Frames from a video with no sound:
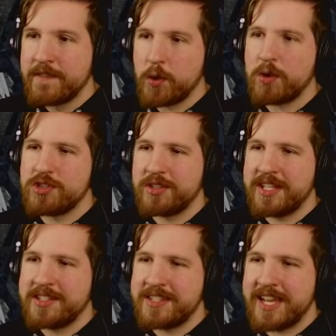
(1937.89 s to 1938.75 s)

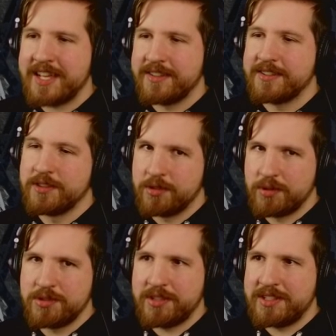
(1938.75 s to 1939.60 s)
Cordially, Ted.
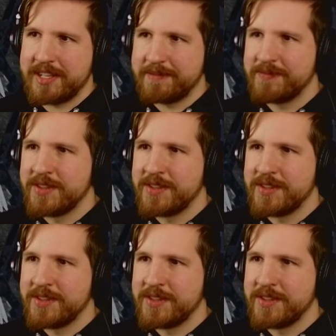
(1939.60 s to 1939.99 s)
Cordially, Ted.